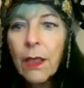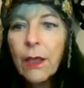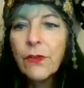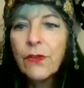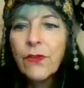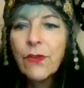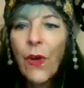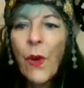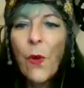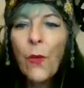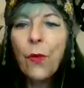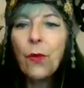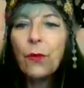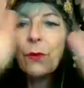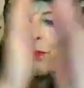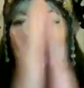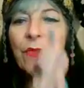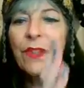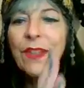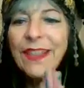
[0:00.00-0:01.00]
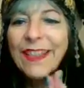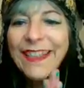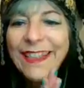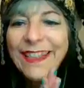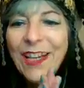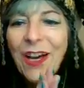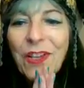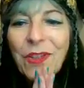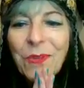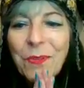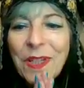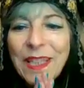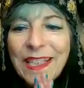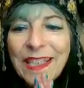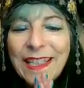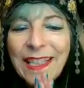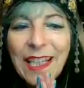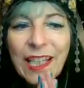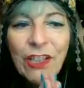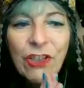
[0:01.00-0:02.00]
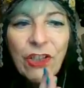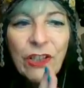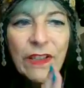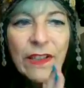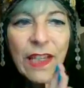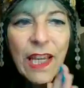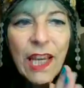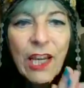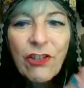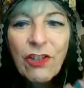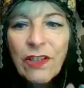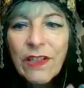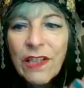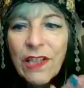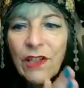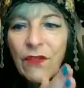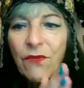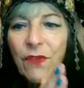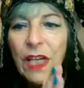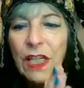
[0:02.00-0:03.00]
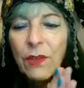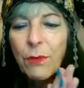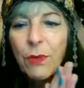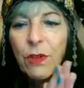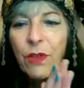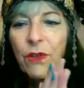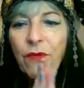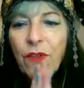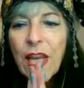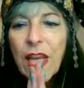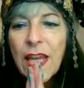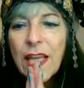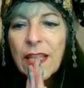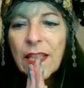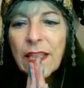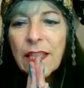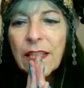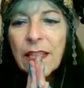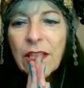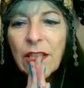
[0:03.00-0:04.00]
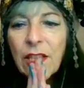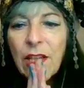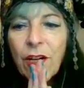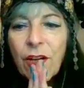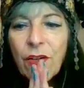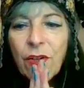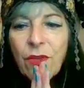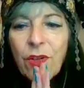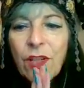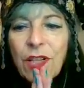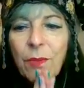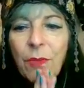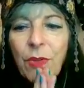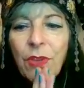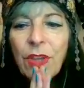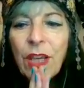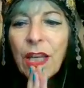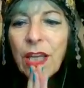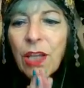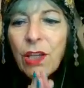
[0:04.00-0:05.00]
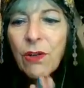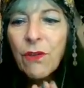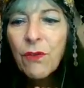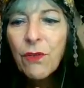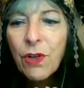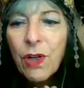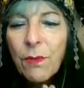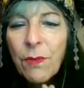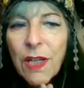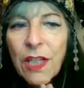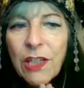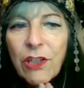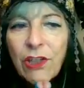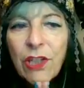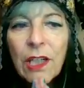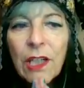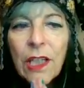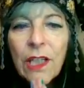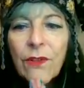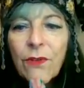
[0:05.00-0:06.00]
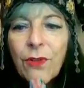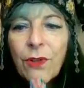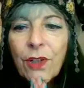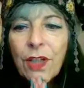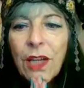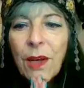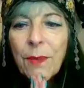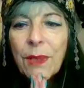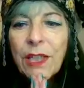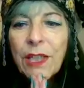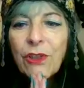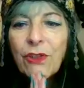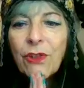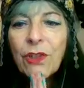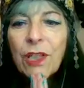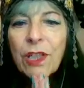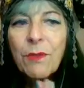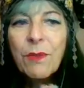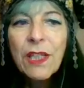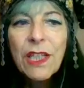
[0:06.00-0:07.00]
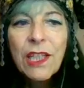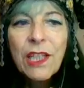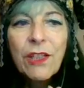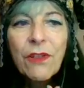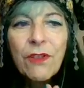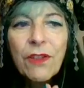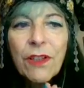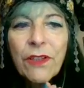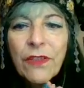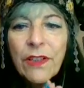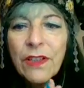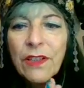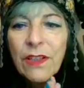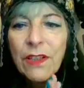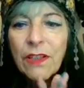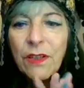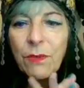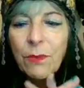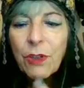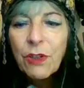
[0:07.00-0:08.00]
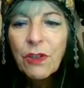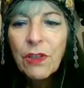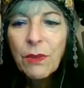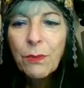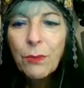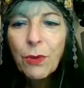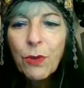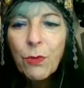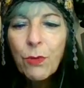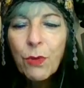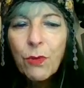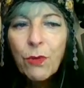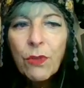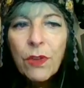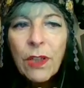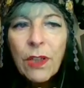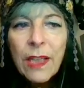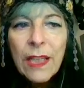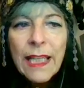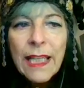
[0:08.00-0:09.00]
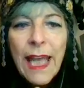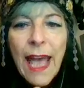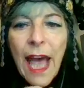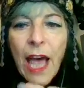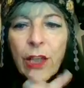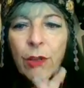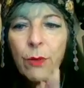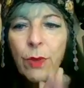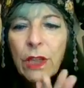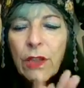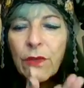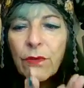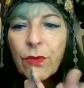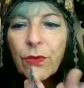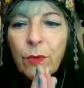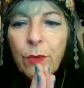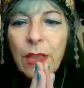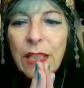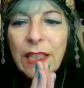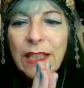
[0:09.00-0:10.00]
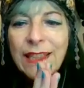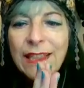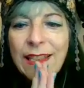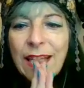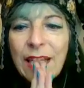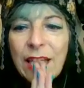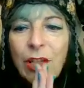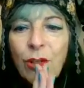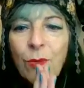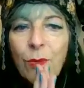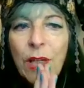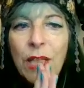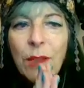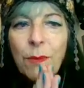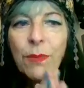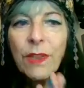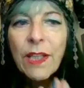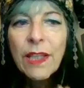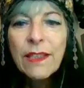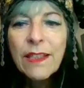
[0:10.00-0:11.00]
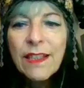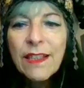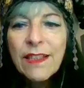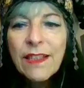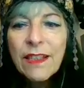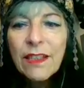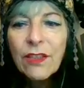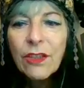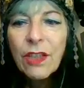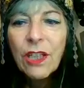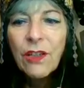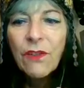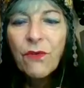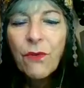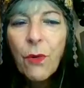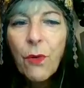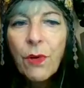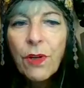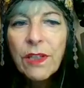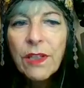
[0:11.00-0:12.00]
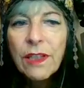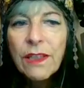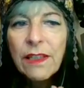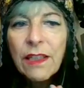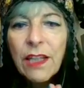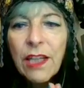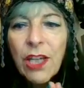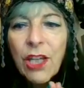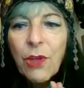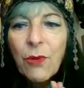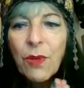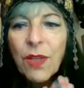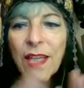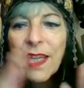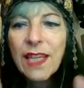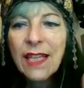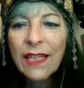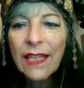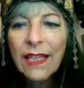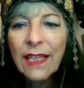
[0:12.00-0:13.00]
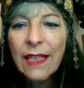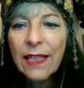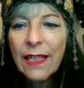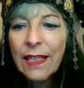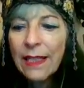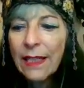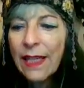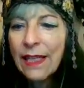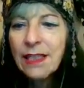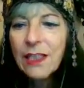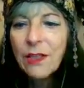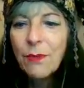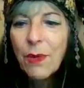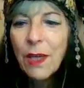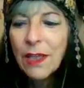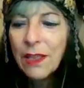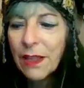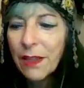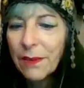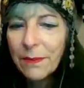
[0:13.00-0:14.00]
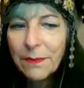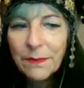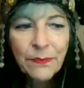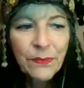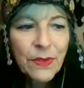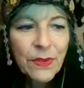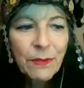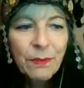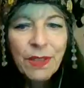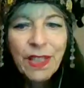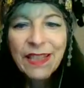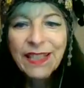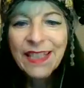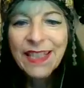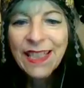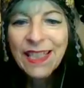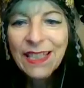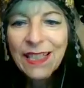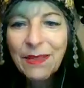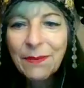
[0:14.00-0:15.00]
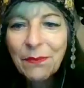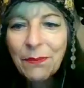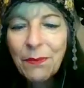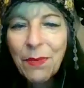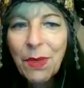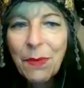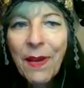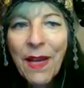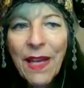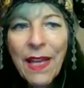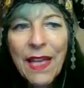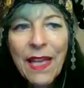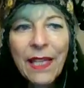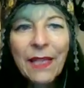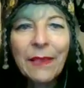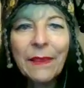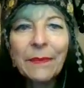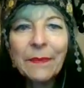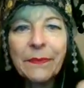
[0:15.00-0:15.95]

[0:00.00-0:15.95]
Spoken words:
So Cosmic Intelligence Agency, Facebook fans, this is Tara Green. I'm thanking you very much for coming and joining me here on this auspicious blue moon, Halloween full moon, sending you many blessings and looking forward to seeing you again next month. Blessings. Bye-bye.